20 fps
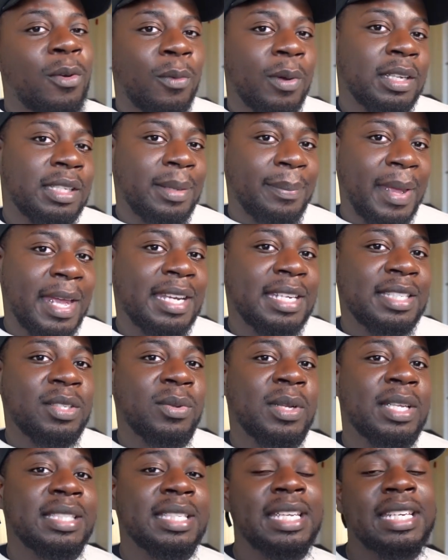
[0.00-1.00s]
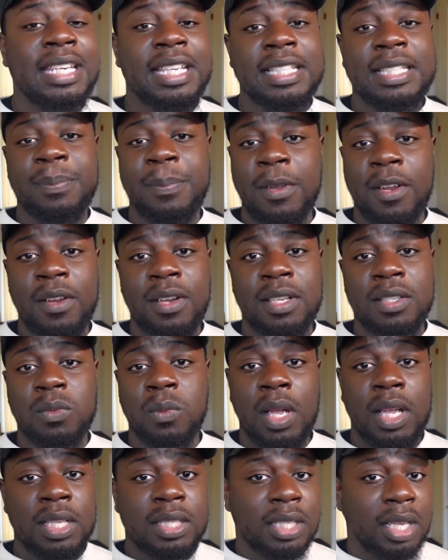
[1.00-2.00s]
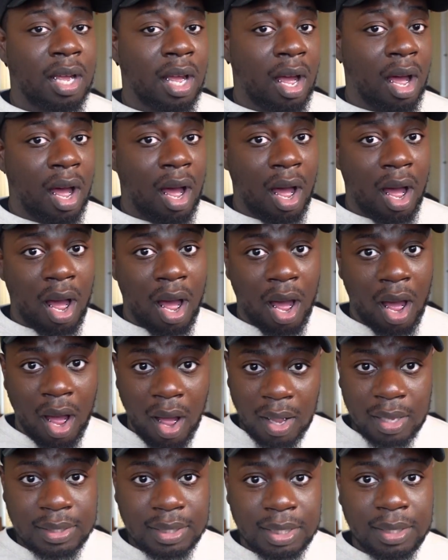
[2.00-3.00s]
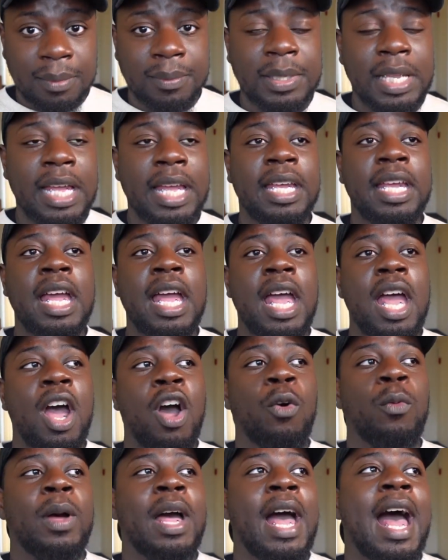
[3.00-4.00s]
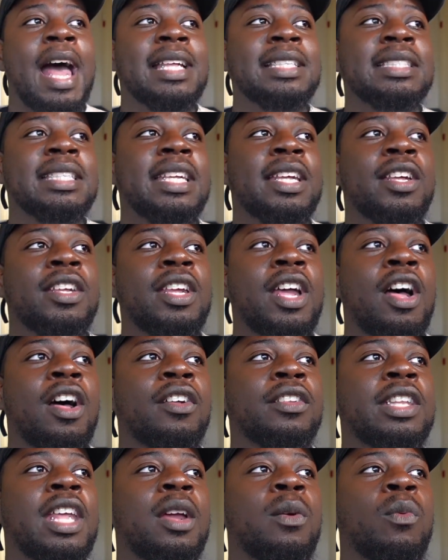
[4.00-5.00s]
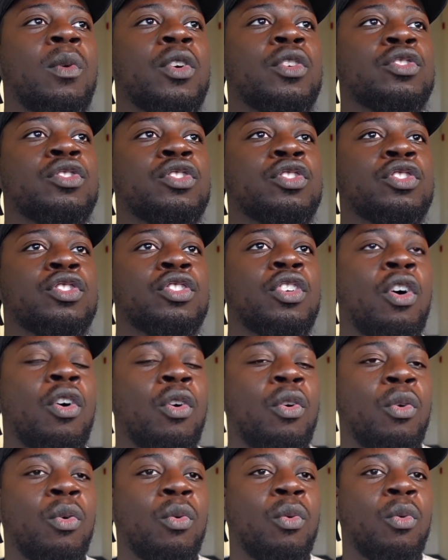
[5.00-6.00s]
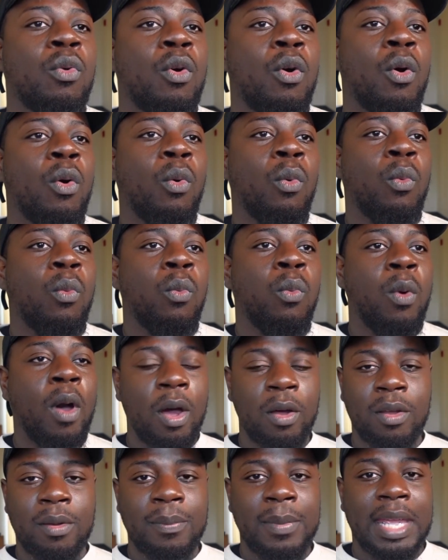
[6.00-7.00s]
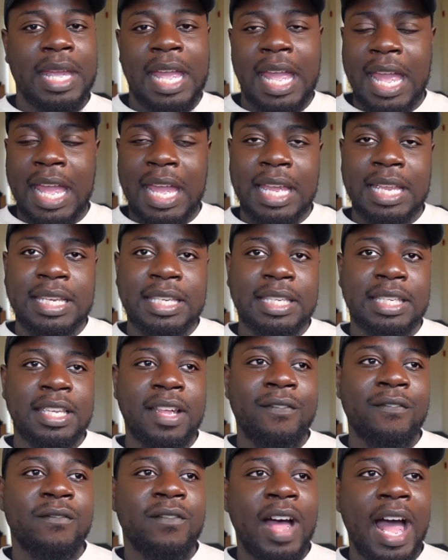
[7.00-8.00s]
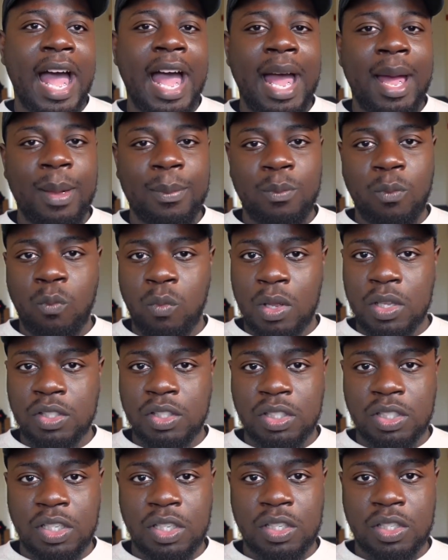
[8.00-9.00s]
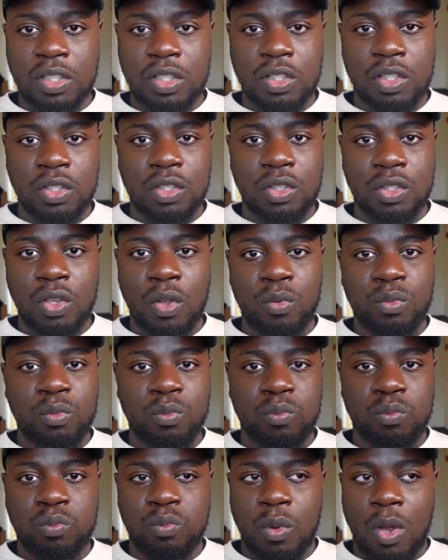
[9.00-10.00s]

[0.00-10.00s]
with the Baddie Twins, and the experience was awesome. Like, when I tell y'all, they were so welcoming and the vibe was just so